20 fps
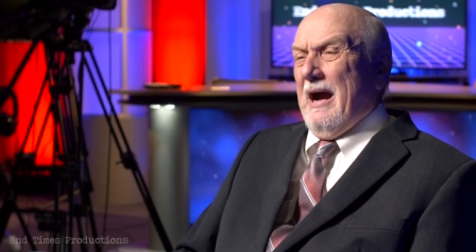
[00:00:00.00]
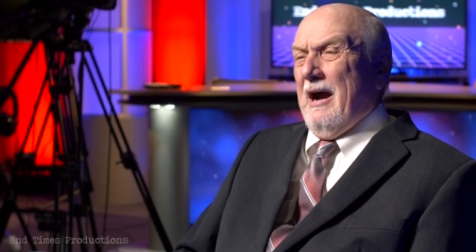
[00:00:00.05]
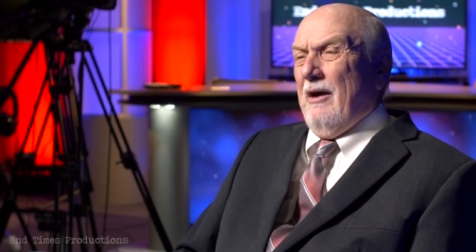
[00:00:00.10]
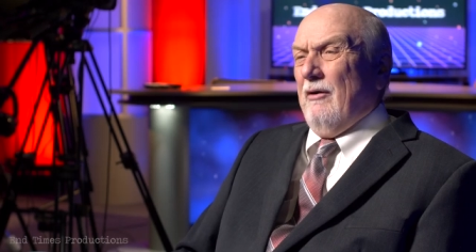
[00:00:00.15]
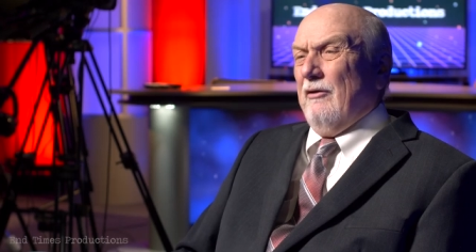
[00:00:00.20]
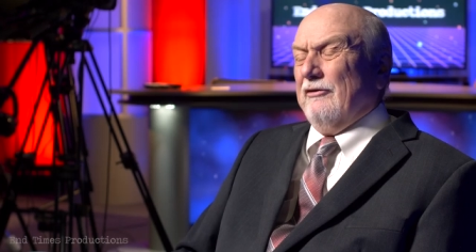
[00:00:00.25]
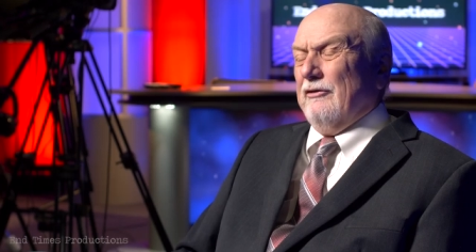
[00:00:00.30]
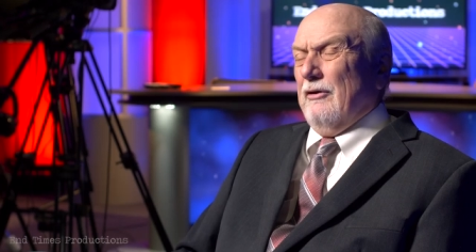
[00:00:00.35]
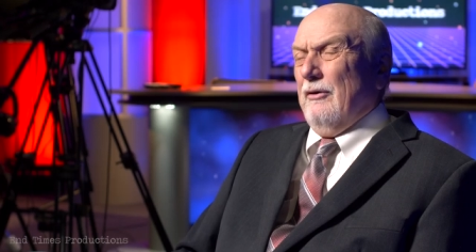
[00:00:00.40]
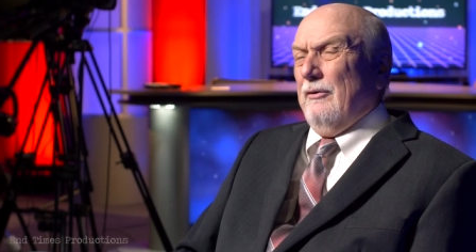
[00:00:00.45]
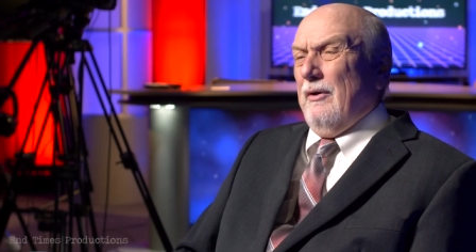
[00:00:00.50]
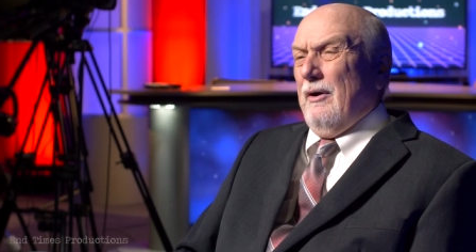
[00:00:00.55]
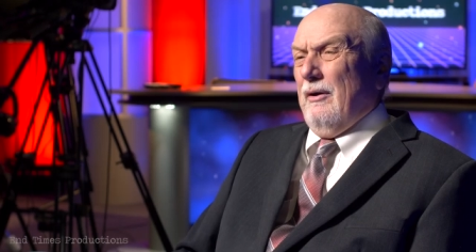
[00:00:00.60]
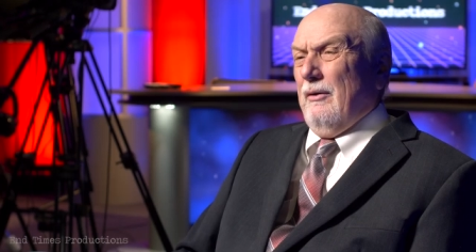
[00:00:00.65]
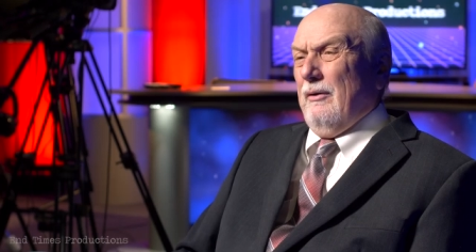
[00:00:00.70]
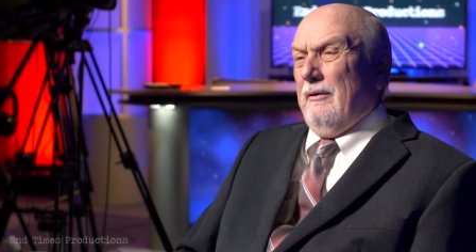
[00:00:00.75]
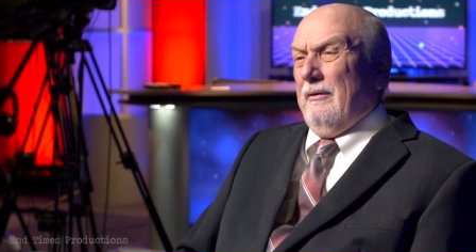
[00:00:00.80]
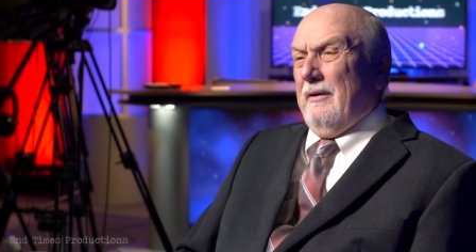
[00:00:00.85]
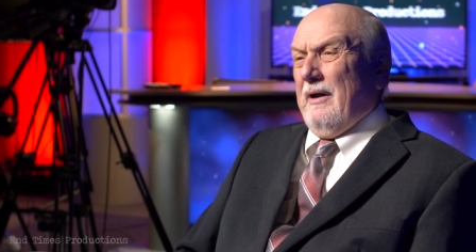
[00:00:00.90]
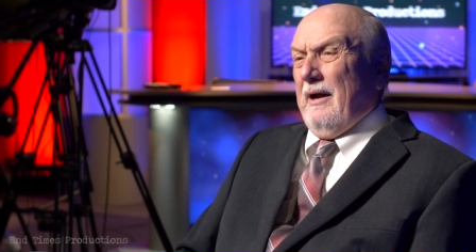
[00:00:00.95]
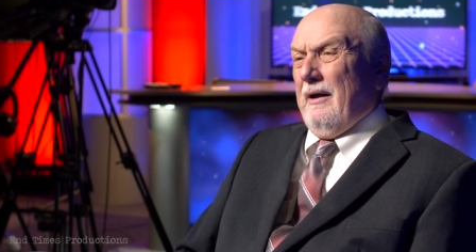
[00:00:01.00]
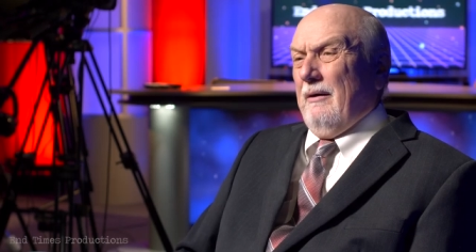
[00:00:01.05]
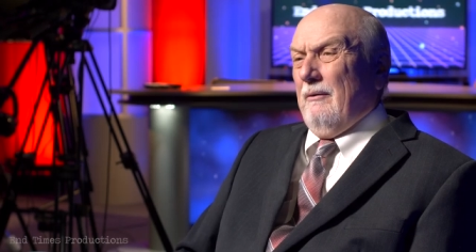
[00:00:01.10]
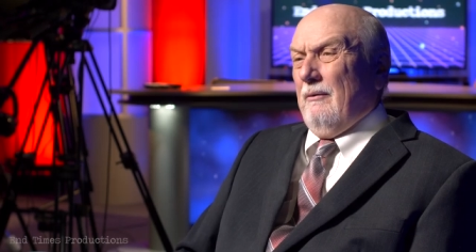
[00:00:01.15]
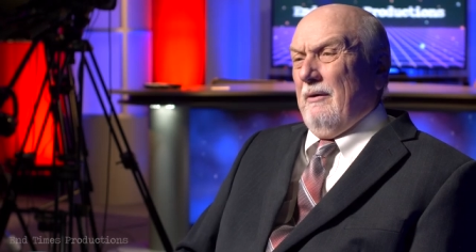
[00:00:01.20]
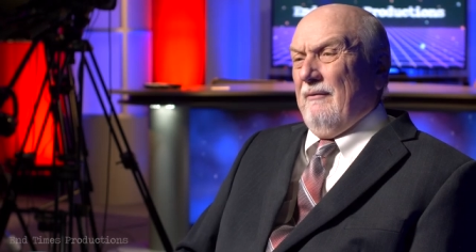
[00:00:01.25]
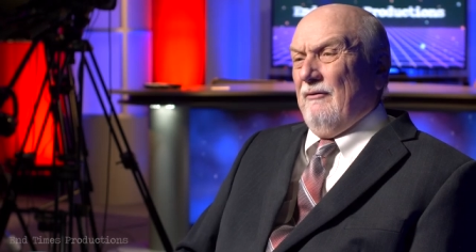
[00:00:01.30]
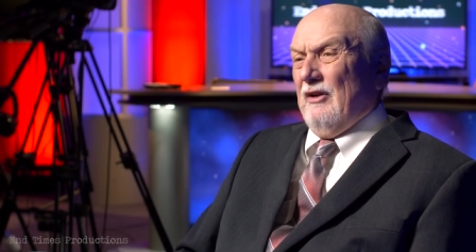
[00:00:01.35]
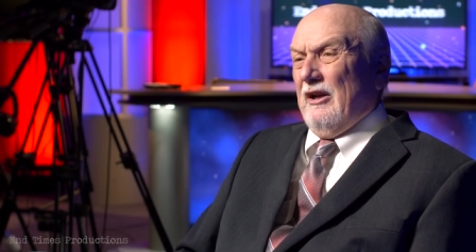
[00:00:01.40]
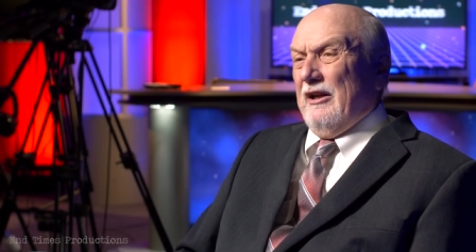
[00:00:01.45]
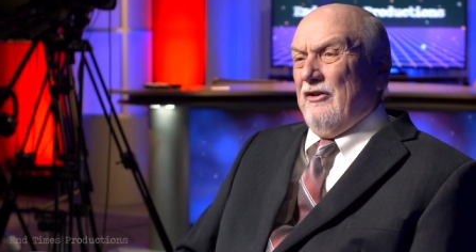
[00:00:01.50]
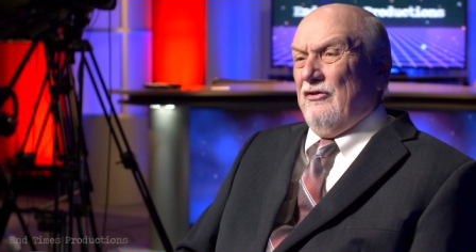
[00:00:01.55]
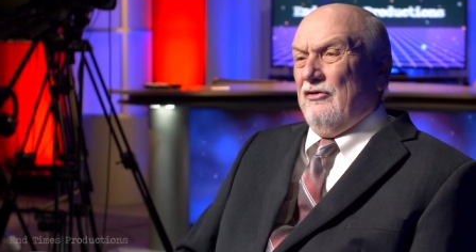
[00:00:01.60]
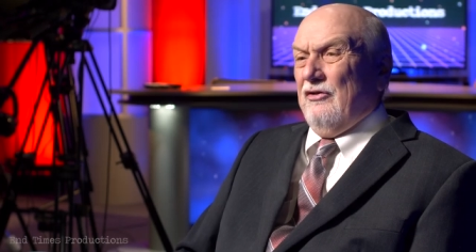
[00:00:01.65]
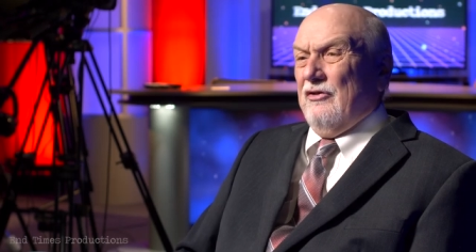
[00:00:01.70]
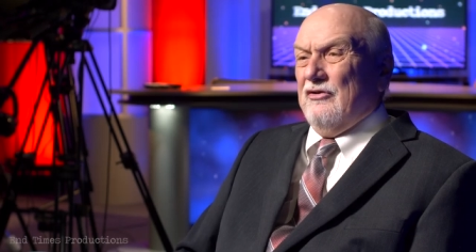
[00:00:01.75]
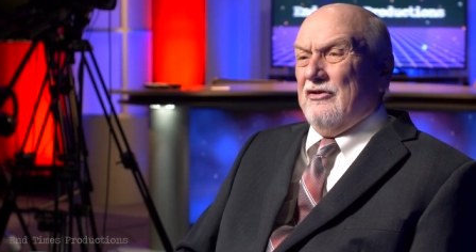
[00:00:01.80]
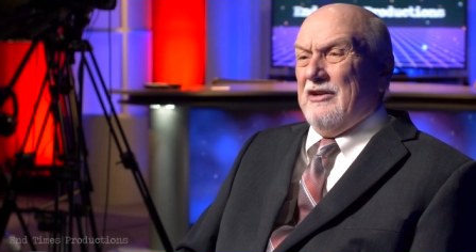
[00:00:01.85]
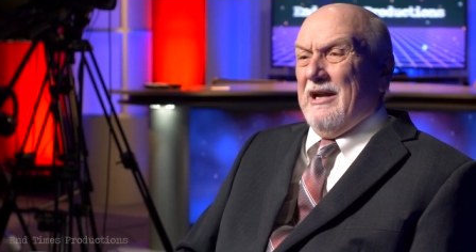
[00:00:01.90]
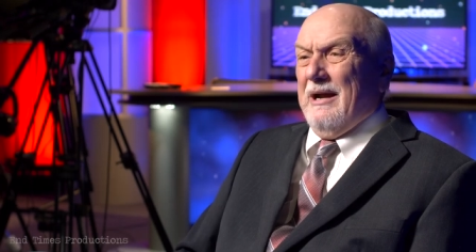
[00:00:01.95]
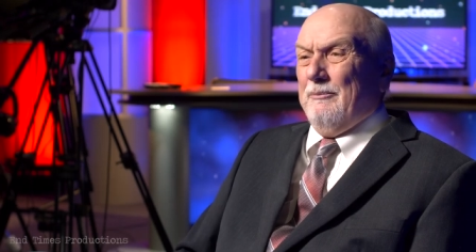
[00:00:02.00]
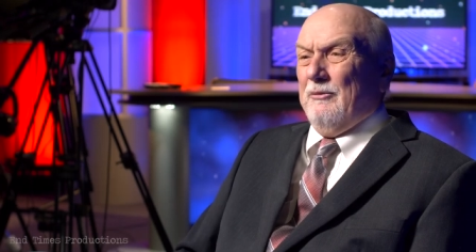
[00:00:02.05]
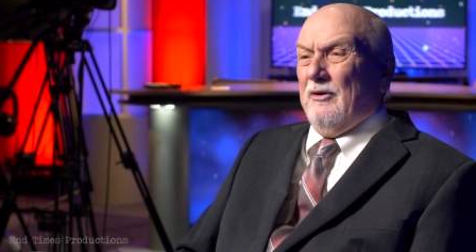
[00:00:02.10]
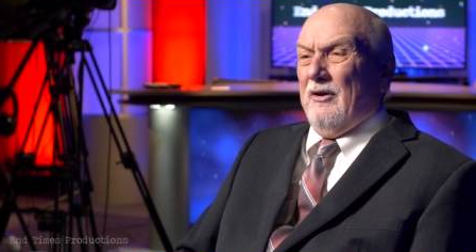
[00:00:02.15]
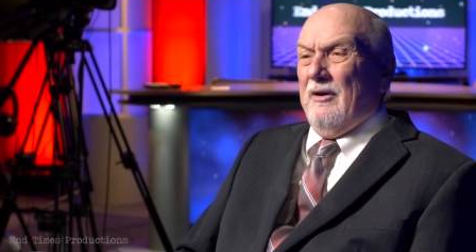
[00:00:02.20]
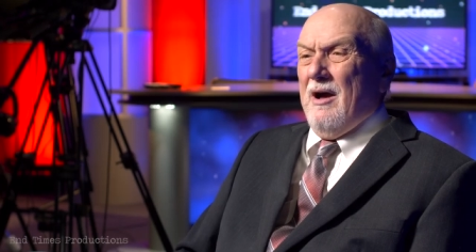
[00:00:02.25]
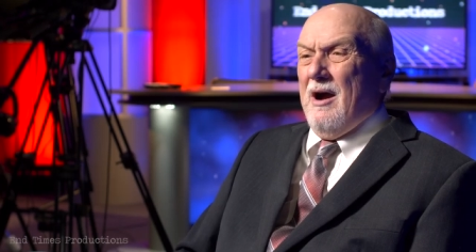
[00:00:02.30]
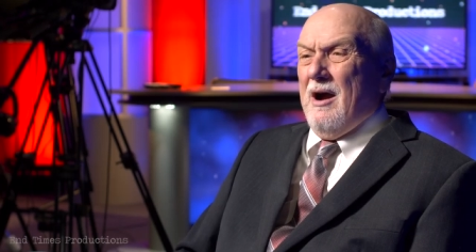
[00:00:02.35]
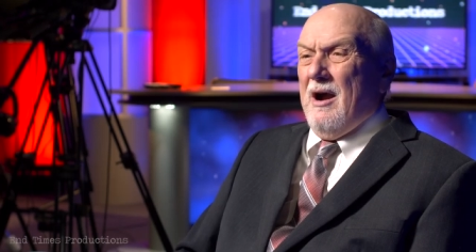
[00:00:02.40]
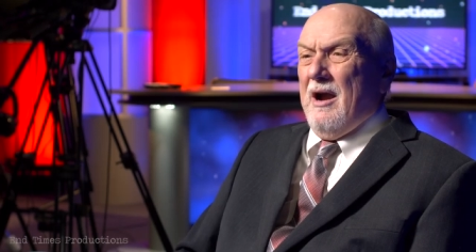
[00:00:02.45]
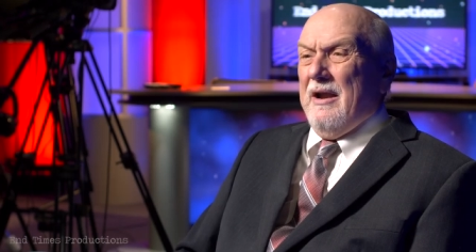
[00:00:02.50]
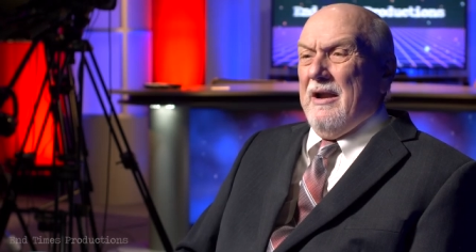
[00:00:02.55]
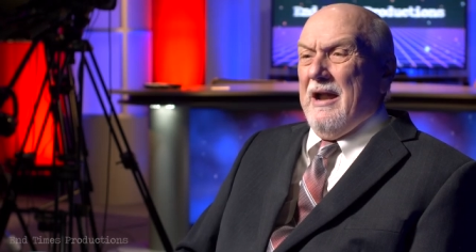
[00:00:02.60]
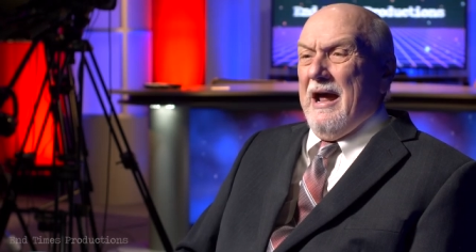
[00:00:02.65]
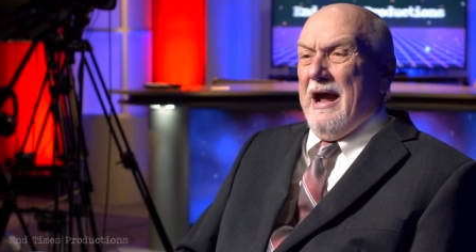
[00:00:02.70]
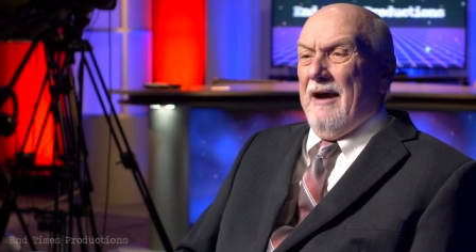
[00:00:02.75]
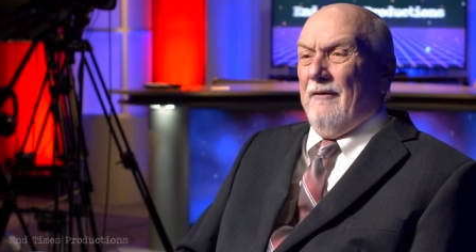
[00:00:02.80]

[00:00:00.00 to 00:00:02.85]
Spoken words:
I also note that Revelation chapter 9,